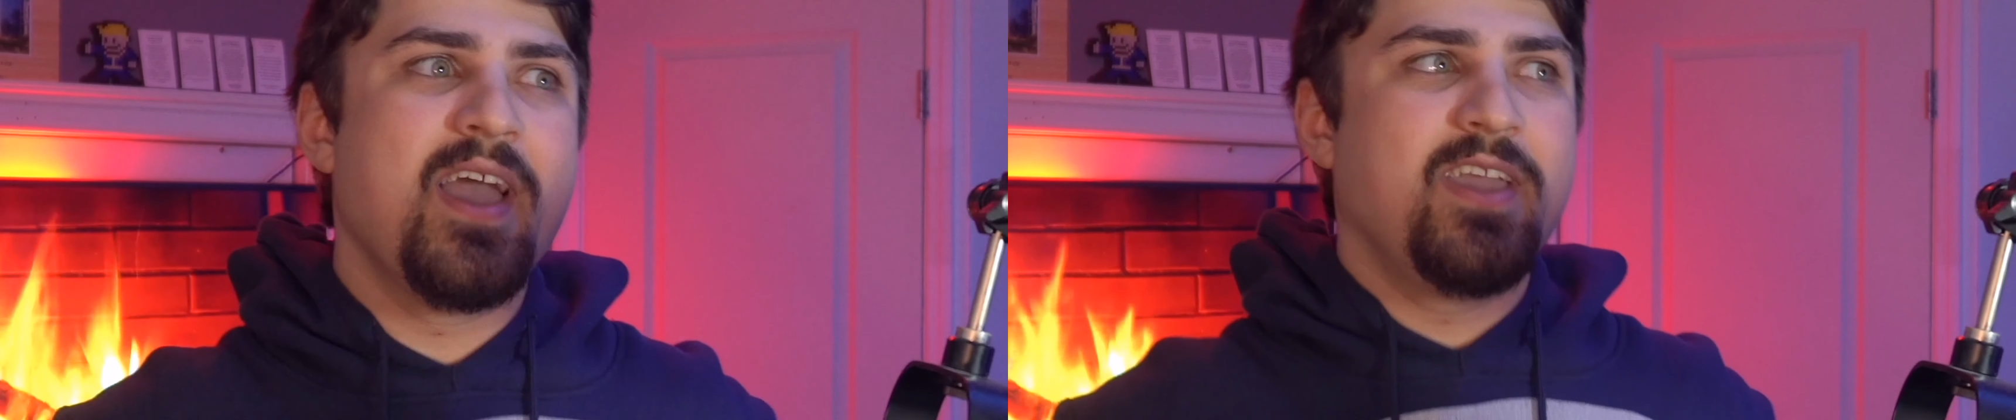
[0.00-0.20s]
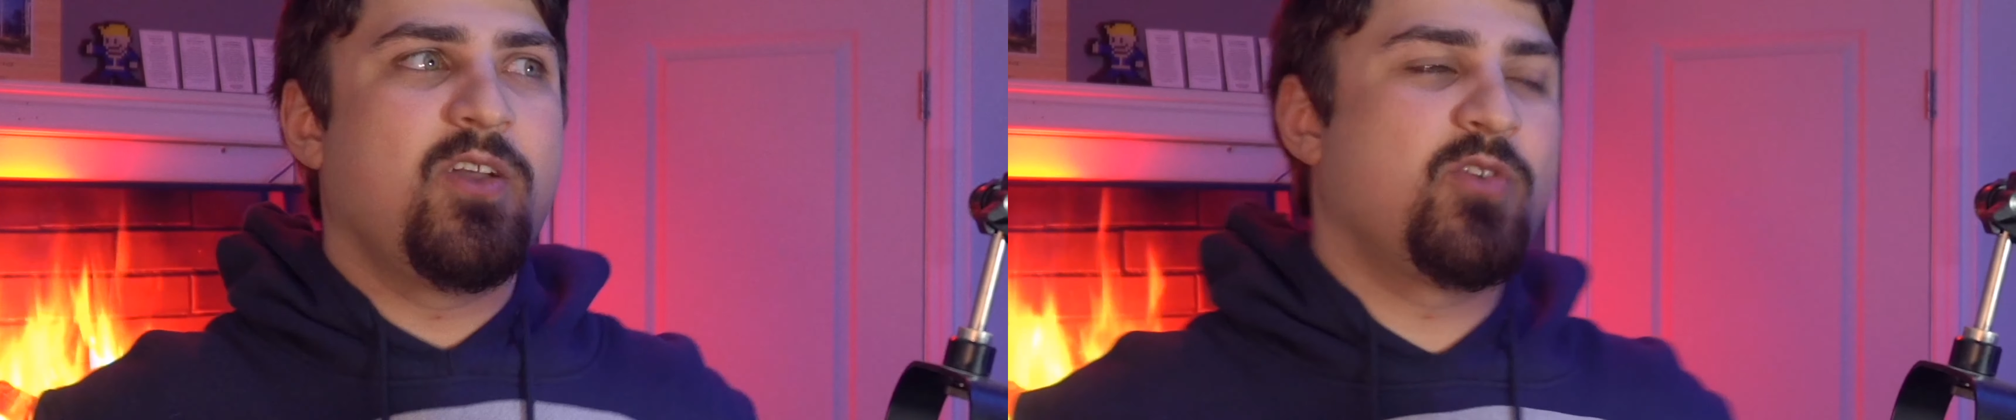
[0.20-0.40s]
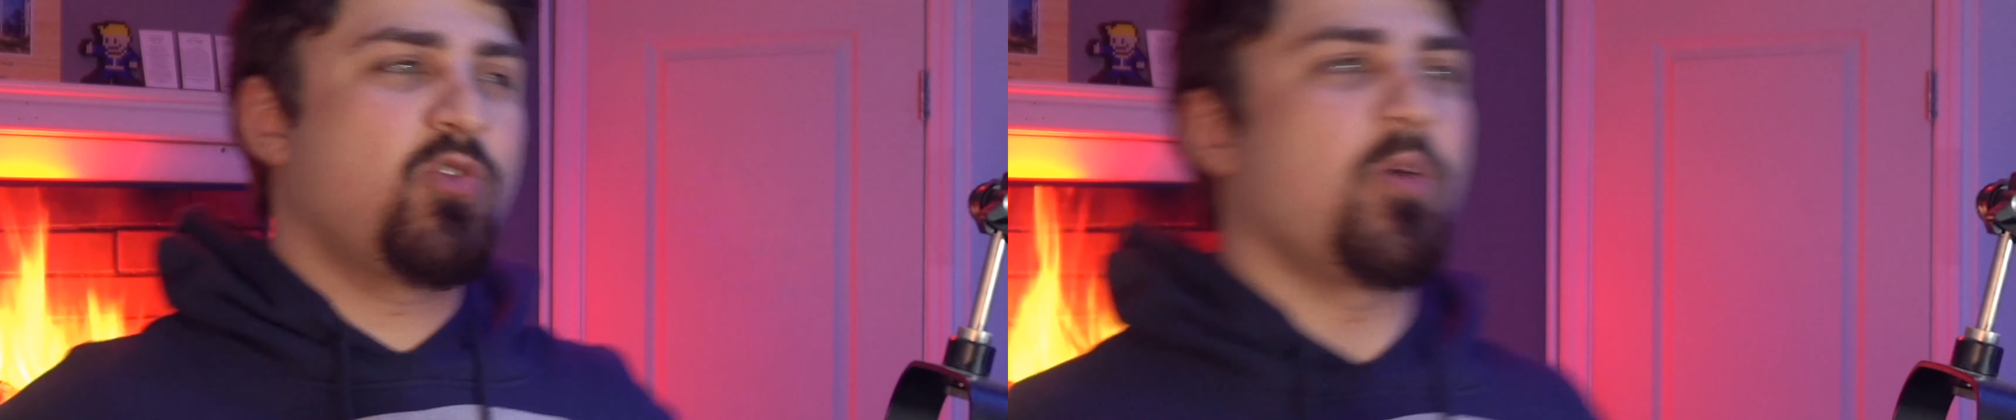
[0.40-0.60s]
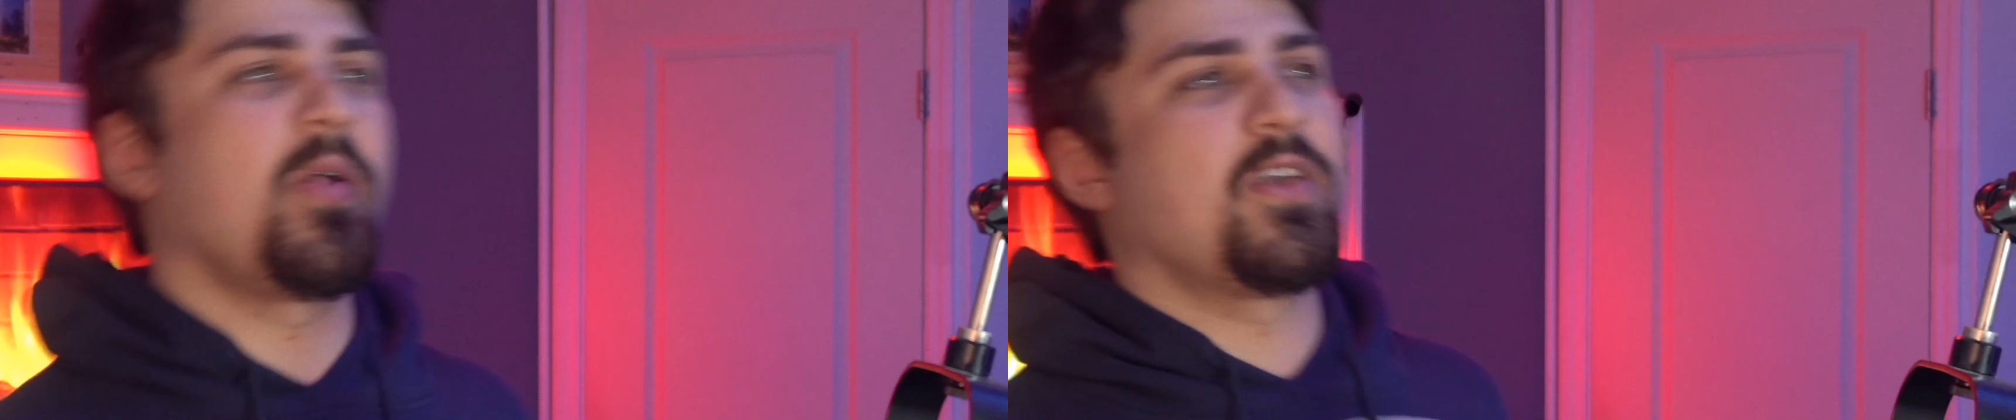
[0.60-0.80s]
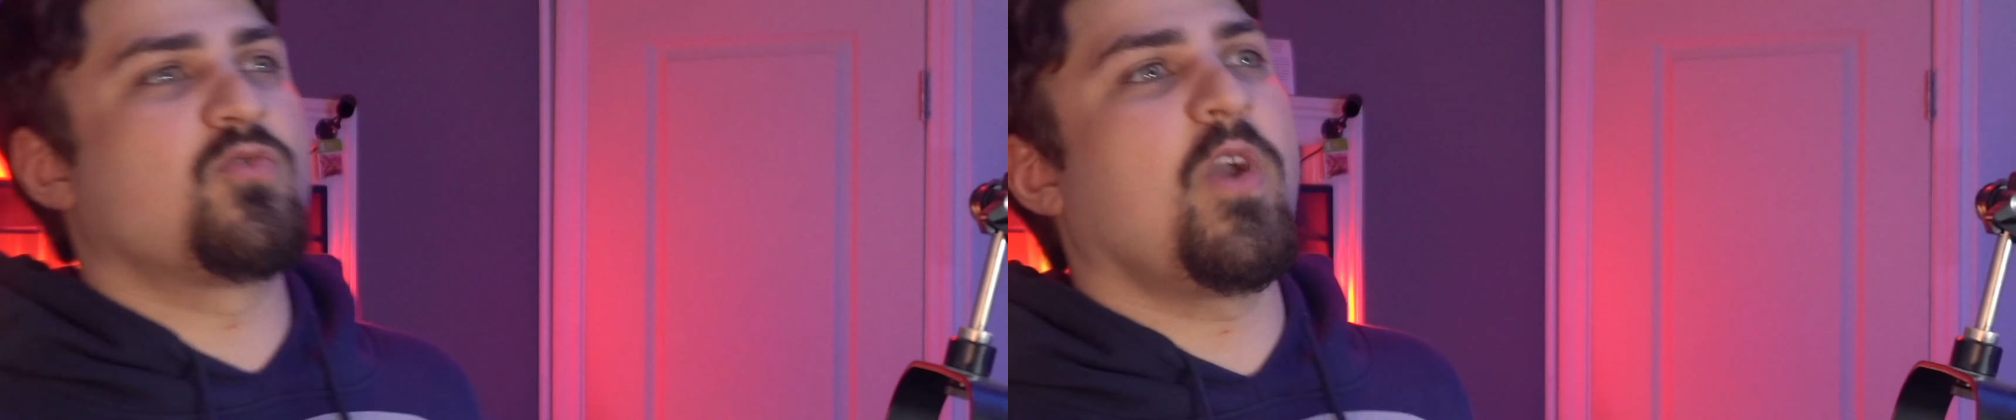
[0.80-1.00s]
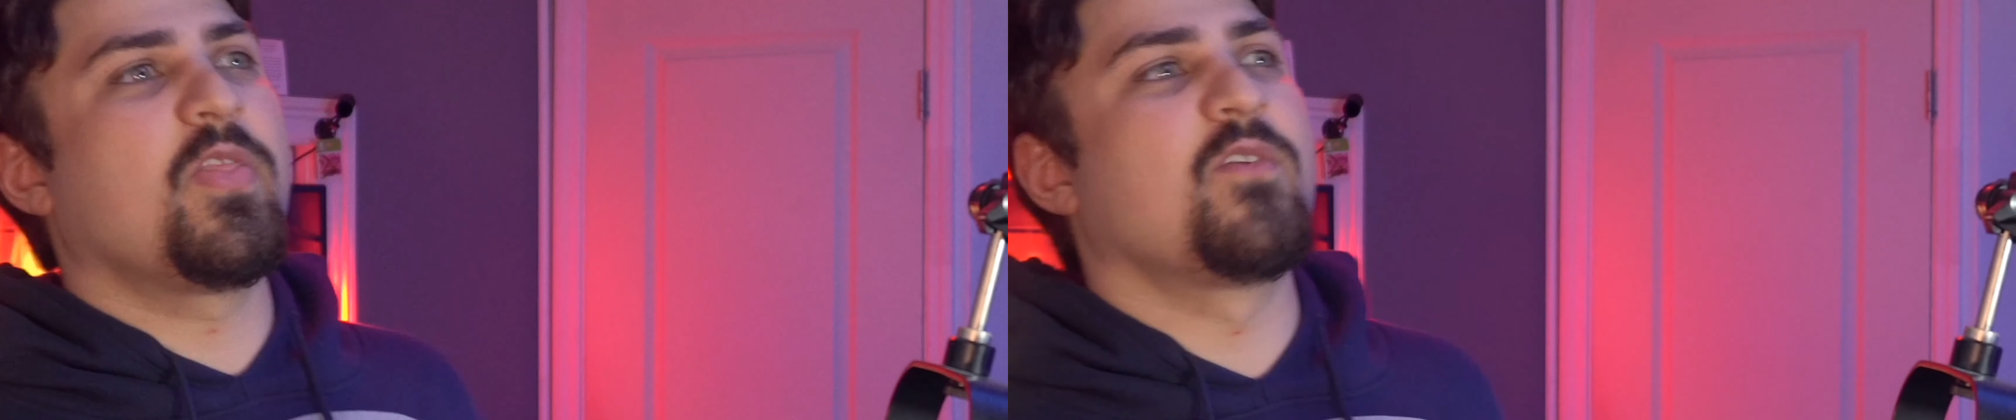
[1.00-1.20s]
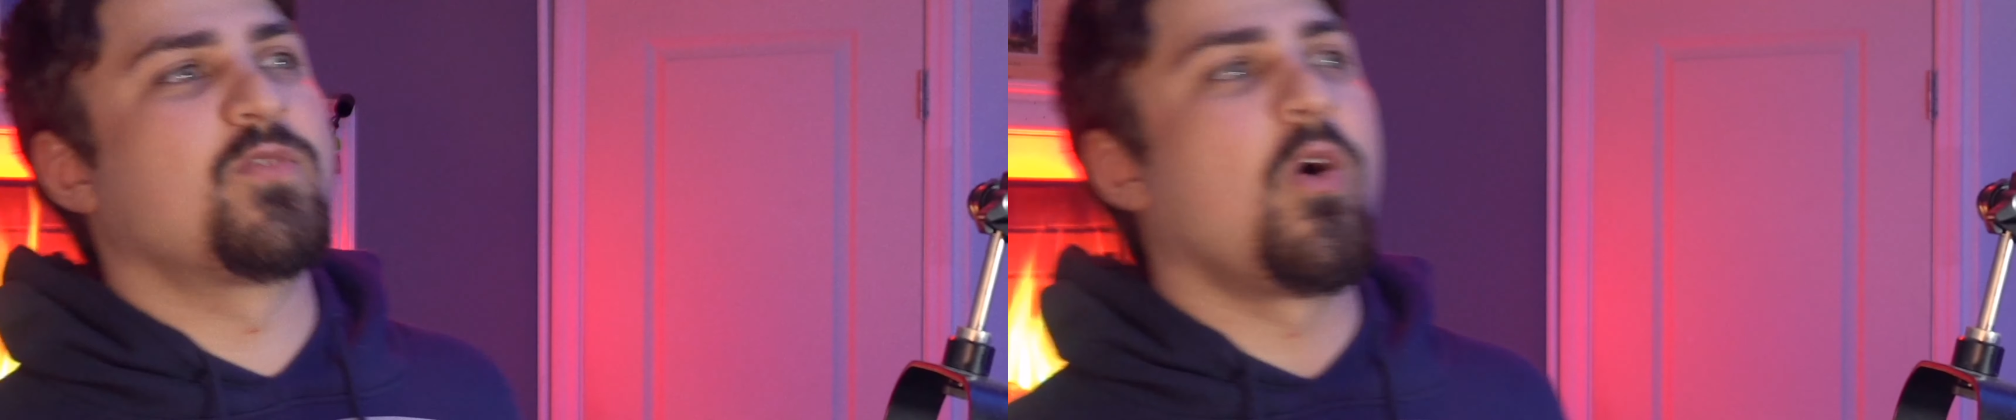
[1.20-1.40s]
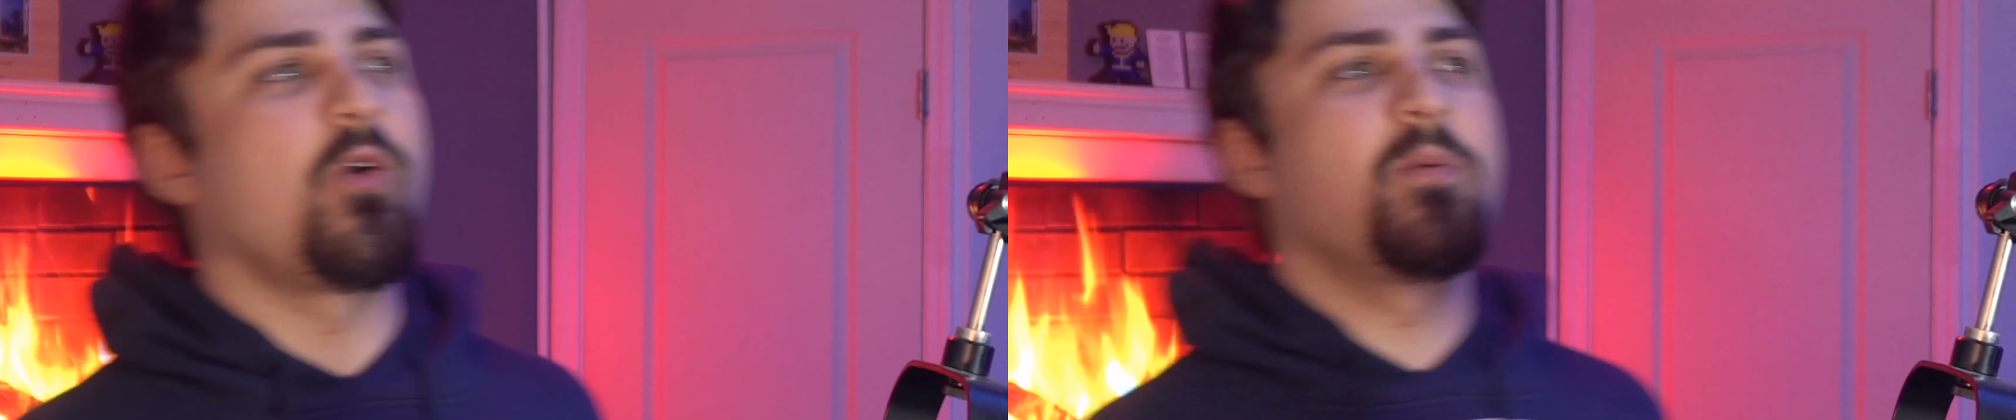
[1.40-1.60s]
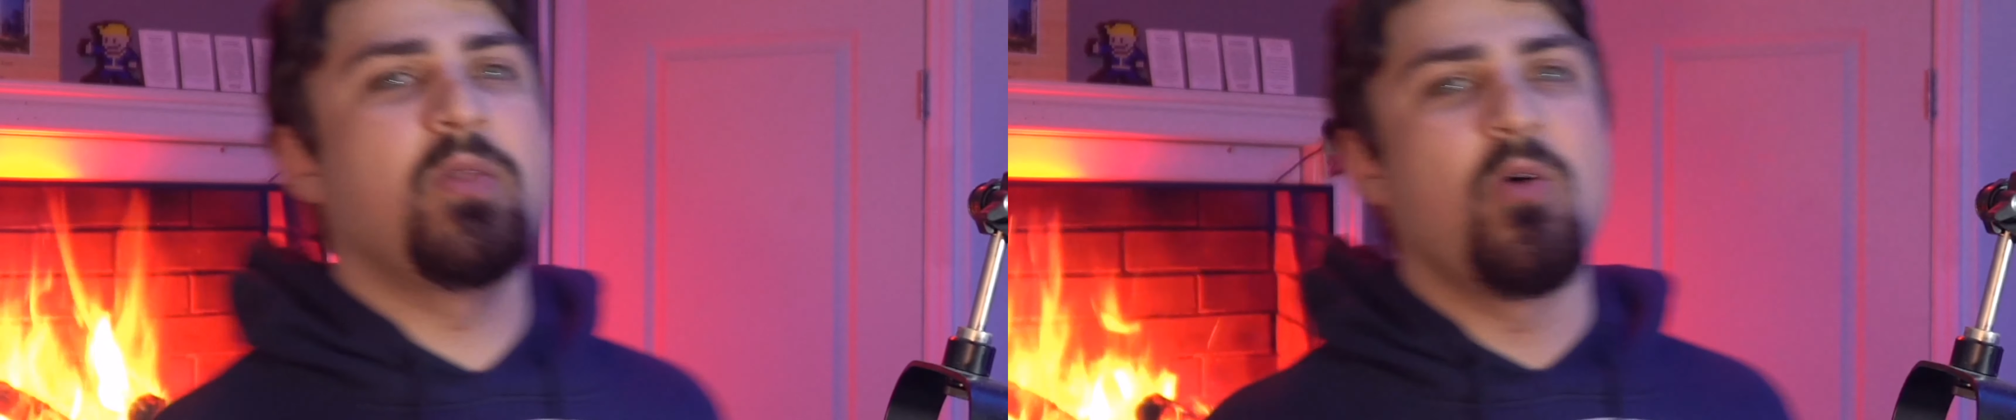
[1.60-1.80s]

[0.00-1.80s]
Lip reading: you know, if you're talking about like Grand Theft Auto, I mean,